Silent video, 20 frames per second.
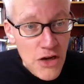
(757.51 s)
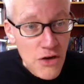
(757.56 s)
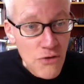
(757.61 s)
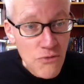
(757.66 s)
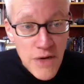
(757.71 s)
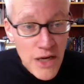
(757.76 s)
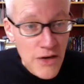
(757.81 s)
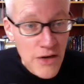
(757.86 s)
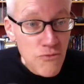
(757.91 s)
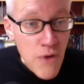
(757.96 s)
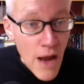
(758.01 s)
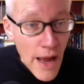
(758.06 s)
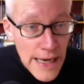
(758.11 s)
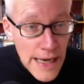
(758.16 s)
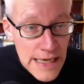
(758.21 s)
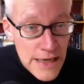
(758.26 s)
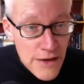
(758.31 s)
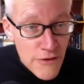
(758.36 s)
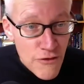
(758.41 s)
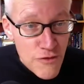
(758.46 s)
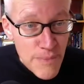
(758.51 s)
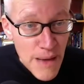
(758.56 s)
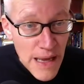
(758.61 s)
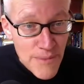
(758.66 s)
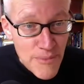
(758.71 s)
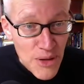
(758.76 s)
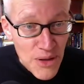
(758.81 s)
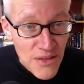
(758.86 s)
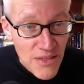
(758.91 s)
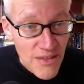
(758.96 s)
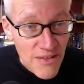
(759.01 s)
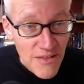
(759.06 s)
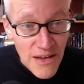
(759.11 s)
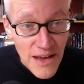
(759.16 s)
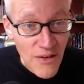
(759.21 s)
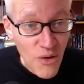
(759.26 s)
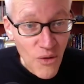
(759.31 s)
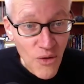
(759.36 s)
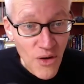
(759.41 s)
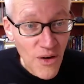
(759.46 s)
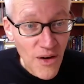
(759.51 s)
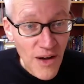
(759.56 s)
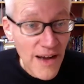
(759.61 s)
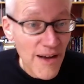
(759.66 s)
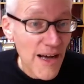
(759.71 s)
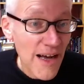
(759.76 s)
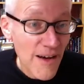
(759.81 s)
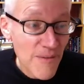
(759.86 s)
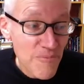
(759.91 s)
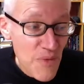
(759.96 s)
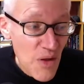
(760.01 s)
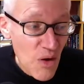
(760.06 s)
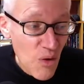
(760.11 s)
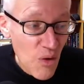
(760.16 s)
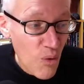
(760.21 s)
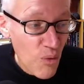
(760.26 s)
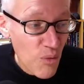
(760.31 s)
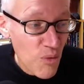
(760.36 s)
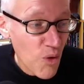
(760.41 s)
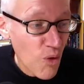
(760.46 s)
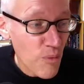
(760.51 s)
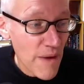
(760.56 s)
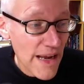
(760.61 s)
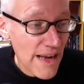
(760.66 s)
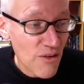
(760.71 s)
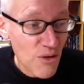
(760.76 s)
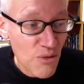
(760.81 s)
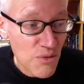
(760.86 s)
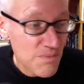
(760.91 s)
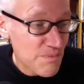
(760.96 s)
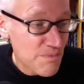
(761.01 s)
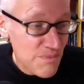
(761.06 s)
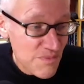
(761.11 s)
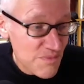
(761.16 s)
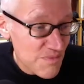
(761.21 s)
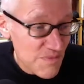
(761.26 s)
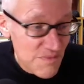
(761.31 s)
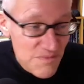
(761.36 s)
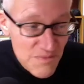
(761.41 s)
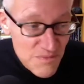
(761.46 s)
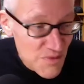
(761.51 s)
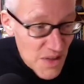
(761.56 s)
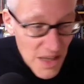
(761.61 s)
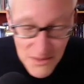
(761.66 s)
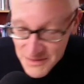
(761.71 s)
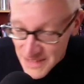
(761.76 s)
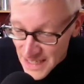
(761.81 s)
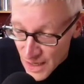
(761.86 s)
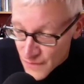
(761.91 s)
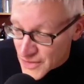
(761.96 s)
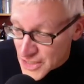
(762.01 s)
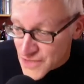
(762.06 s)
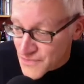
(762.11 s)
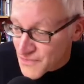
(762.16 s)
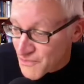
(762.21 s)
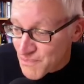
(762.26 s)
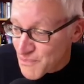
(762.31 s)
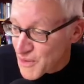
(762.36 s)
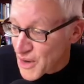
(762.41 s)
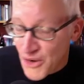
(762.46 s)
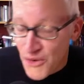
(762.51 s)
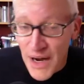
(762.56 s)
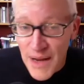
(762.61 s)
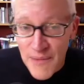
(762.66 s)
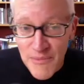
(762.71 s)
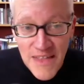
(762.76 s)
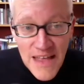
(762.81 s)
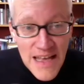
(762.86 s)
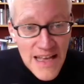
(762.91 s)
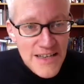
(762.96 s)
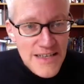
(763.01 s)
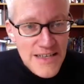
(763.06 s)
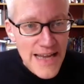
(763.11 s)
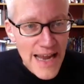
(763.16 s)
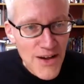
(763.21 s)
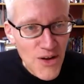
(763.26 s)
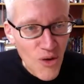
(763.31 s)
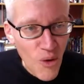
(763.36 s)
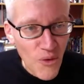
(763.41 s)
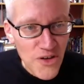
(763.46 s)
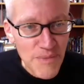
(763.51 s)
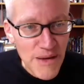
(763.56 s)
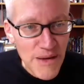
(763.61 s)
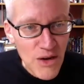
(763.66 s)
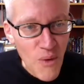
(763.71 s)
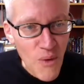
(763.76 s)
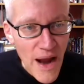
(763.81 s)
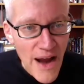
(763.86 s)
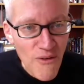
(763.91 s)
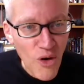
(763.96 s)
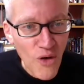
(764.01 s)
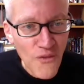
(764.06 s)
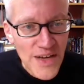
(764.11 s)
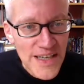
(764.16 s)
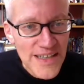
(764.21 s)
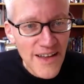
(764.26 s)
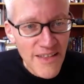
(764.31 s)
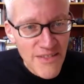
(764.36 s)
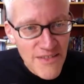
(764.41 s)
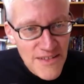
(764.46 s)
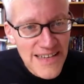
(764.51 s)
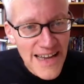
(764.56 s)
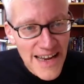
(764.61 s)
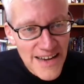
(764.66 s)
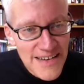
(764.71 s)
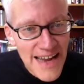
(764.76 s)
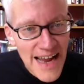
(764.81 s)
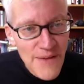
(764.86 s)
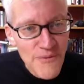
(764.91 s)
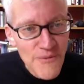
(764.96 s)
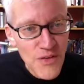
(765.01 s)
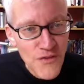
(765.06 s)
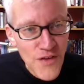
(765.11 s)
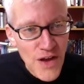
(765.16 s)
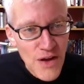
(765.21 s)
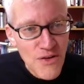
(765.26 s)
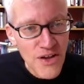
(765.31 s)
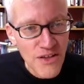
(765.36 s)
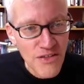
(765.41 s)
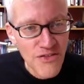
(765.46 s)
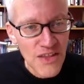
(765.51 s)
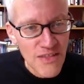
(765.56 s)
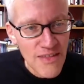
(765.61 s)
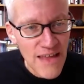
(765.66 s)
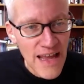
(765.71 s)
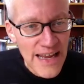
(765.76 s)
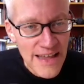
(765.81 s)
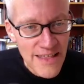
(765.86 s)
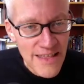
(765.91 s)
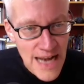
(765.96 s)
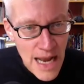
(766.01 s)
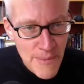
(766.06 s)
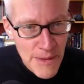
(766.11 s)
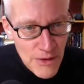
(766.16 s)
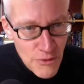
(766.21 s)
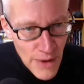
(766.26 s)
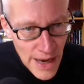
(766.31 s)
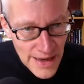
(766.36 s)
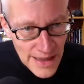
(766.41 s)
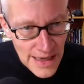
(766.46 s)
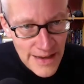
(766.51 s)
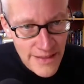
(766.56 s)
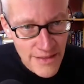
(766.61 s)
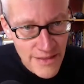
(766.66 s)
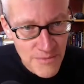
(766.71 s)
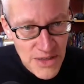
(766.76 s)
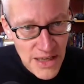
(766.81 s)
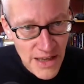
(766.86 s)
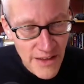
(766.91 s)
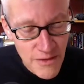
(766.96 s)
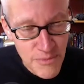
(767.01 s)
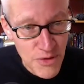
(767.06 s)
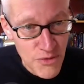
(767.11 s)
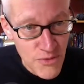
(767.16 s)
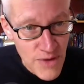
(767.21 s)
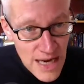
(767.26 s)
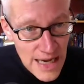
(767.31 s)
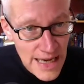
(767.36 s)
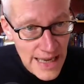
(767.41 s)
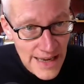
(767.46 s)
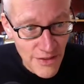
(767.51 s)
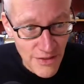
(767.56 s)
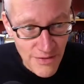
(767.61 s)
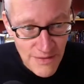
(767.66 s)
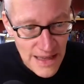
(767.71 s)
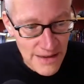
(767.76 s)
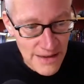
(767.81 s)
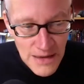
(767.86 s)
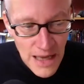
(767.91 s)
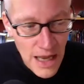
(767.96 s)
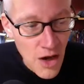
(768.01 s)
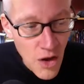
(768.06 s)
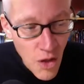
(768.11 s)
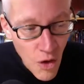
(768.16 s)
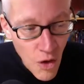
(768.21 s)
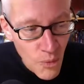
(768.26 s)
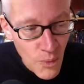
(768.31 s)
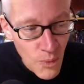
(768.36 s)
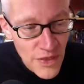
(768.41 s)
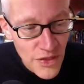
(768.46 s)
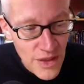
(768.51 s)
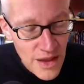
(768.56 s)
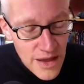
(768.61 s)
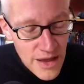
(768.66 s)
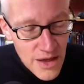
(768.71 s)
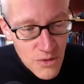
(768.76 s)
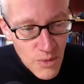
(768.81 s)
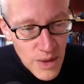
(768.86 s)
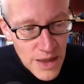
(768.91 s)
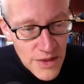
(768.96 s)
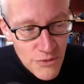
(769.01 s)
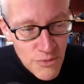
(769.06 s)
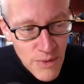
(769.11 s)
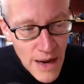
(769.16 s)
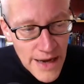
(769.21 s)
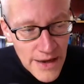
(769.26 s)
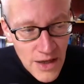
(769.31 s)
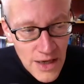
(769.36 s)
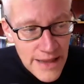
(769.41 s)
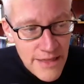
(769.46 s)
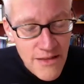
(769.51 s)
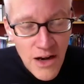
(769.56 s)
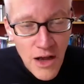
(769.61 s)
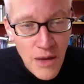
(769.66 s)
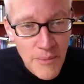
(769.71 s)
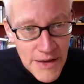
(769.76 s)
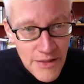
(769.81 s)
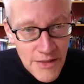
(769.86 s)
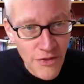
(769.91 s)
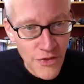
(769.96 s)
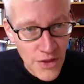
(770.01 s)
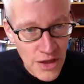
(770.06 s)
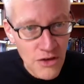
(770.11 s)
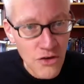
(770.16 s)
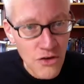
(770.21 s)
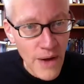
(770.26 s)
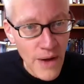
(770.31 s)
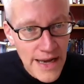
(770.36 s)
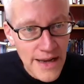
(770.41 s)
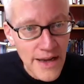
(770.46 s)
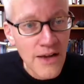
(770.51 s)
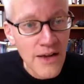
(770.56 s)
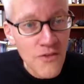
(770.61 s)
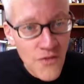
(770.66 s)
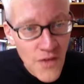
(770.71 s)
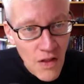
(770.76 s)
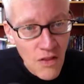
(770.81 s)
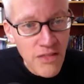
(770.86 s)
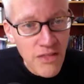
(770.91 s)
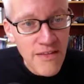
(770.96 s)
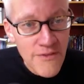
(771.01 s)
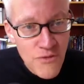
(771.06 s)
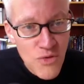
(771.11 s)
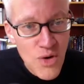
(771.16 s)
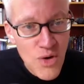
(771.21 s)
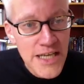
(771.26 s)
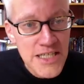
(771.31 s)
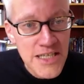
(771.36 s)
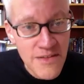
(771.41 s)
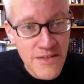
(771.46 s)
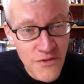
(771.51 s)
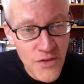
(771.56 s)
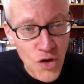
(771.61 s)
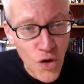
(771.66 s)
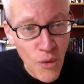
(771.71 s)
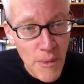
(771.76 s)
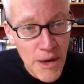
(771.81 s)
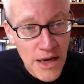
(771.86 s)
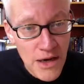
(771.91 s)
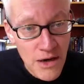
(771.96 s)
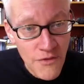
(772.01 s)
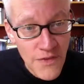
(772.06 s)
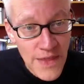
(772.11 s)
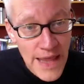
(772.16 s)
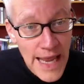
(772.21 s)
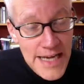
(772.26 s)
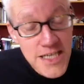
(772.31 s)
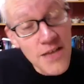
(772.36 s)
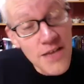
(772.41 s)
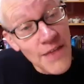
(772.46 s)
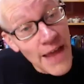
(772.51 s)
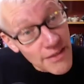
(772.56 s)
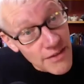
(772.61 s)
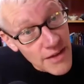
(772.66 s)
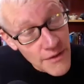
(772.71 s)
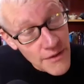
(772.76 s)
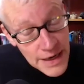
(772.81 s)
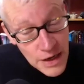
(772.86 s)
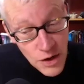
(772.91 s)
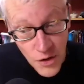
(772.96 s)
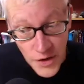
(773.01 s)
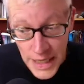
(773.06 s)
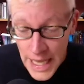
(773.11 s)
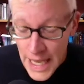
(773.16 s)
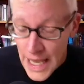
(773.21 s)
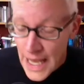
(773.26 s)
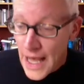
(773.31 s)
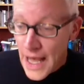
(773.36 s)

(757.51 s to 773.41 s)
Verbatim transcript: who write newspapers or make television programs tend not to be aware of. It doesn't tend to have the focus that, say, Islamic radicalism does, but really it's along with radical Islam, it's the great convulsive religious phenomenon of the age. So that's going on.